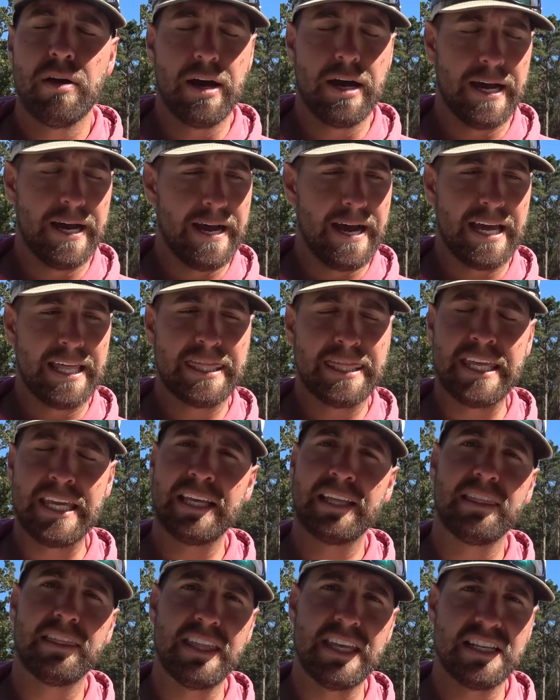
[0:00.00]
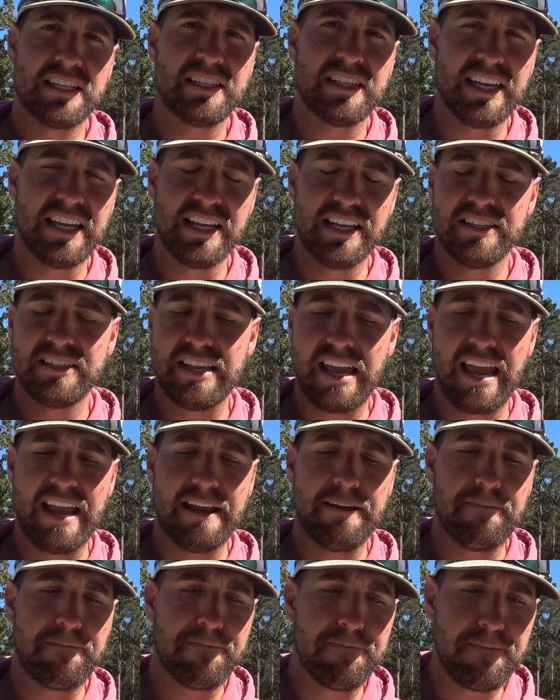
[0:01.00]
Uh, I think this is
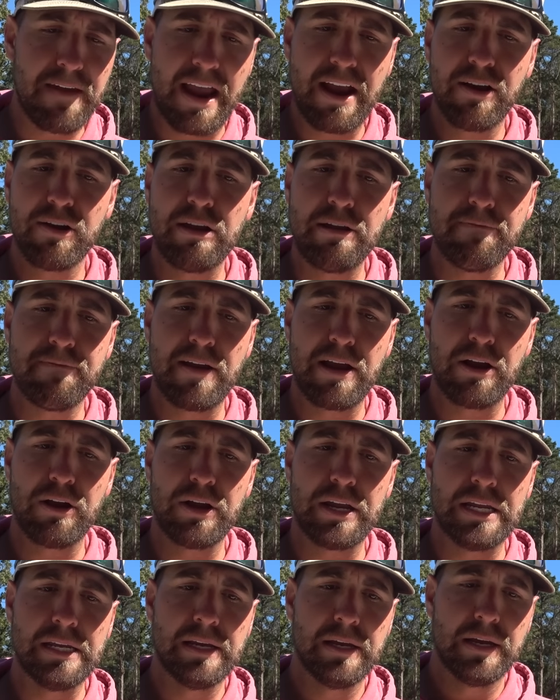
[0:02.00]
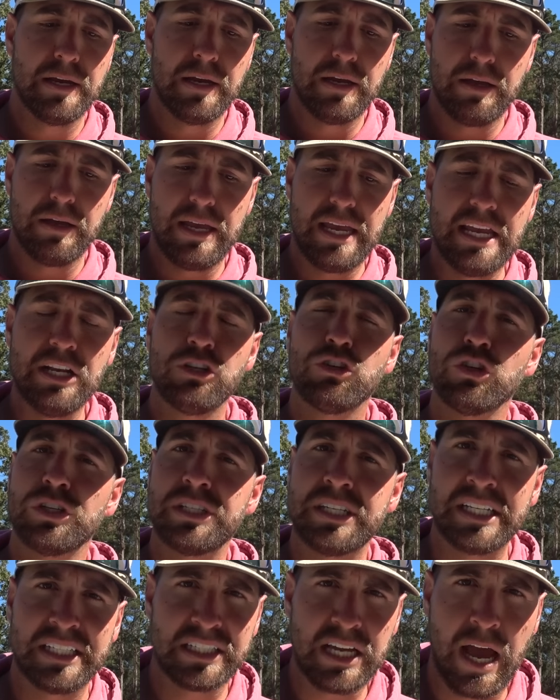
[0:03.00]
a very, very
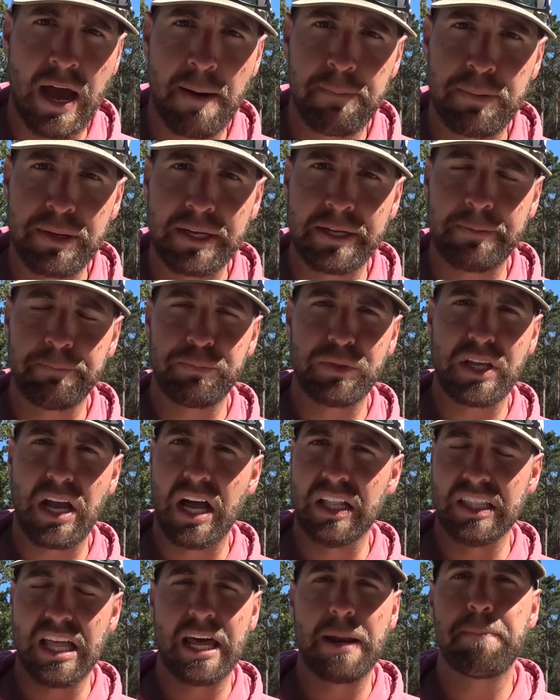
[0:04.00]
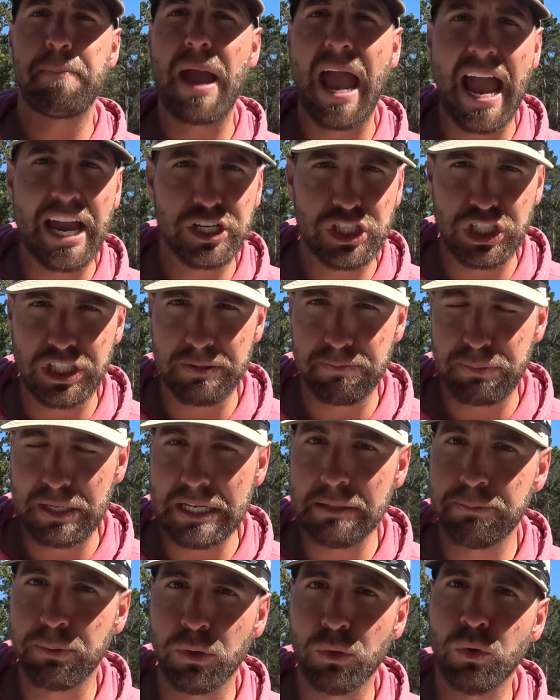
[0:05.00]
interesting topic. A lot of passionate
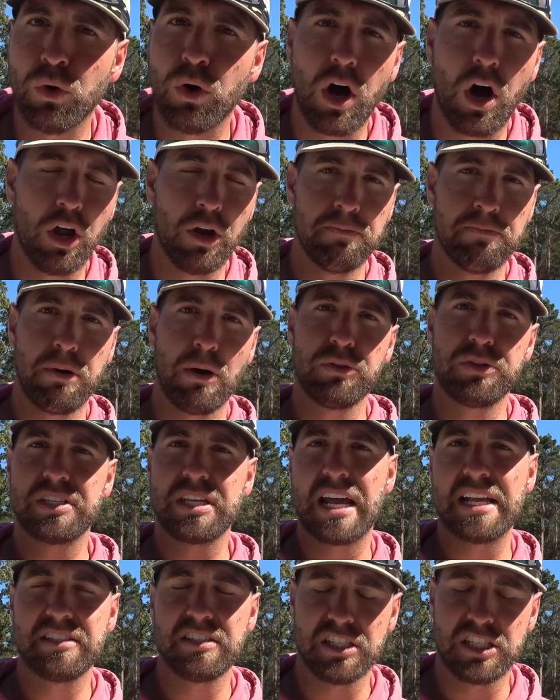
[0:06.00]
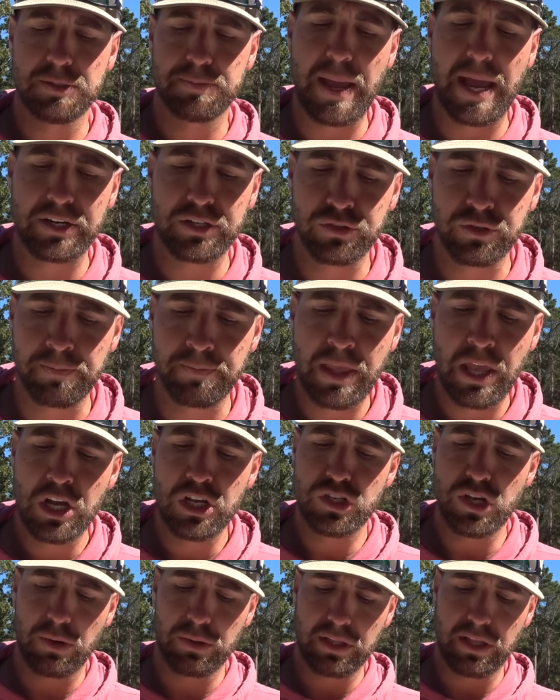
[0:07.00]
people on both sides of the spectrum.
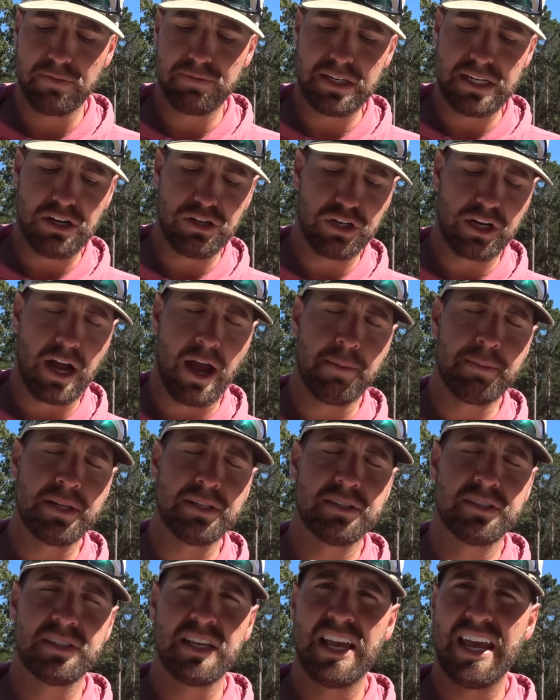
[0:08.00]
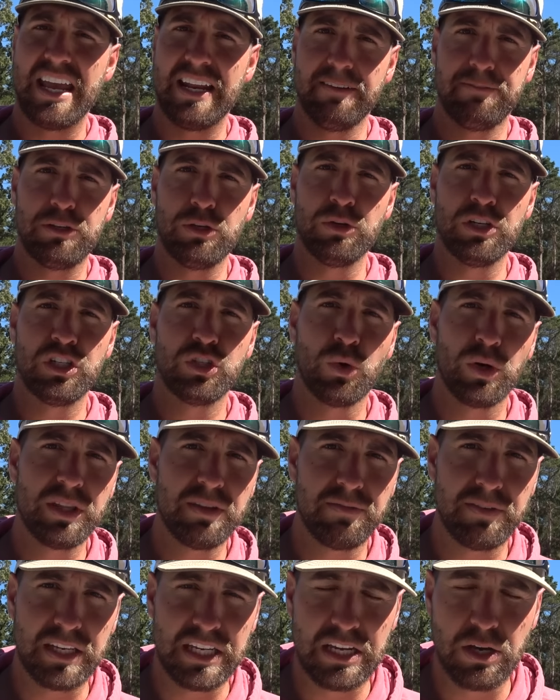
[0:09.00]
So I would love to hear your comments. And if you enjoy
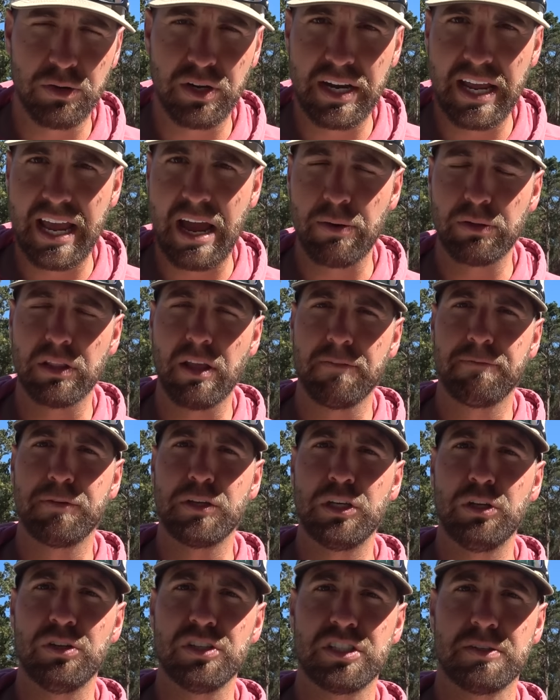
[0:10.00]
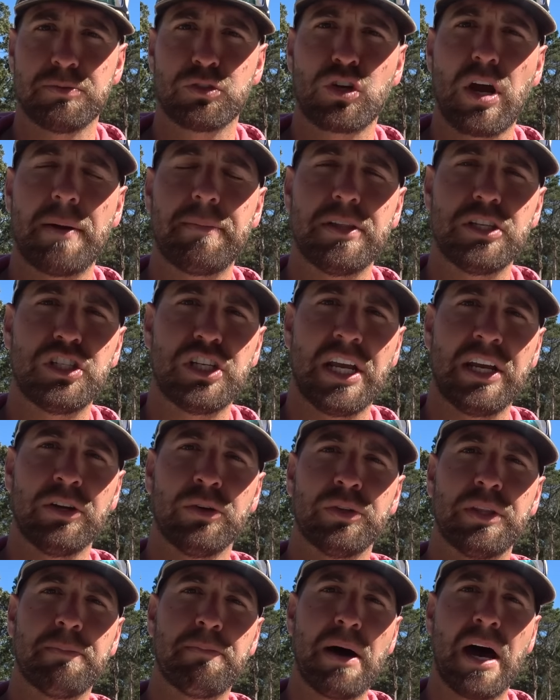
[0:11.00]
the video today, I would love for you to subscribe to the
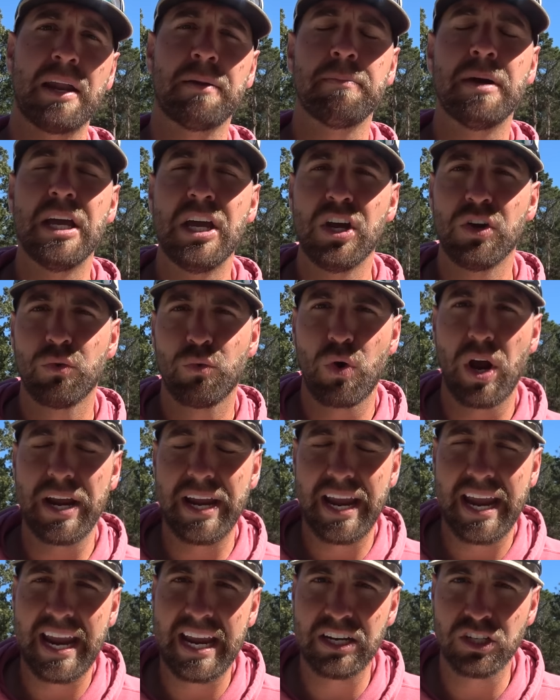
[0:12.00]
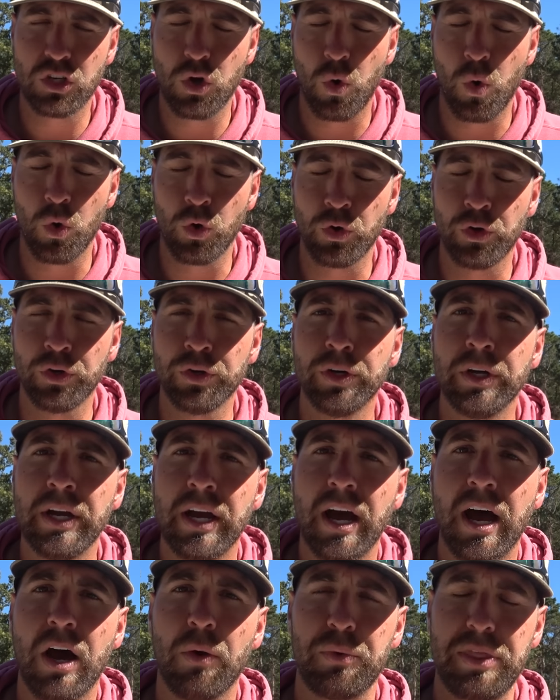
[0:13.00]
channel in the bottom right hand corner.
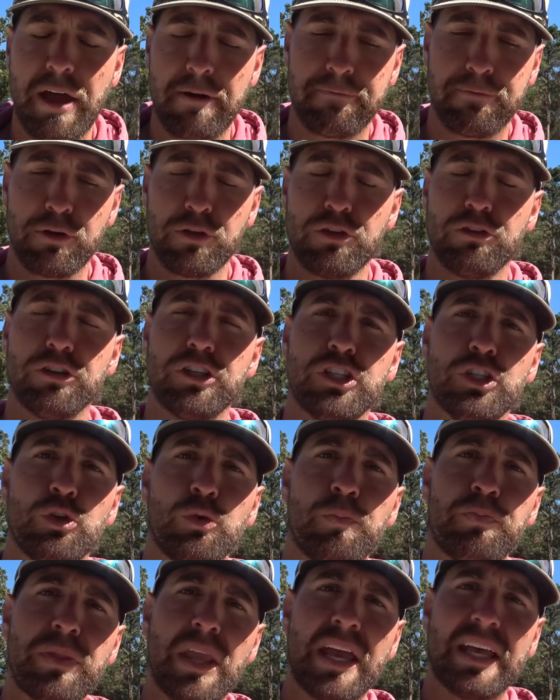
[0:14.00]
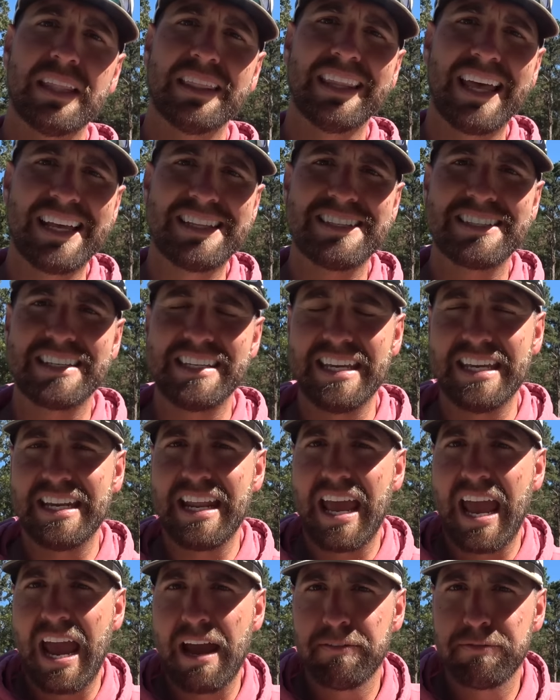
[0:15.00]
Uh, without further ado, let's get
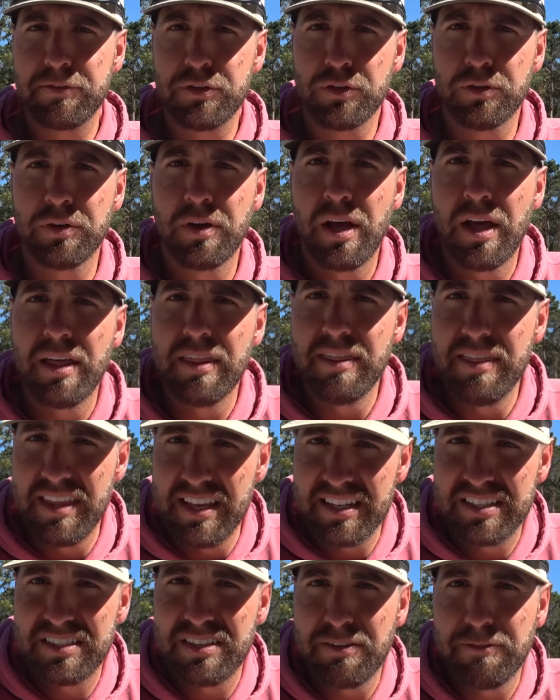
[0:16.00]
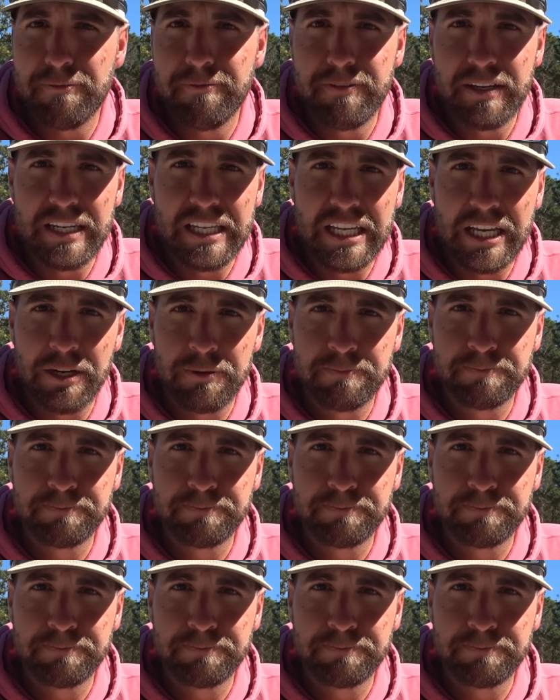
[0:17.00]
after this video.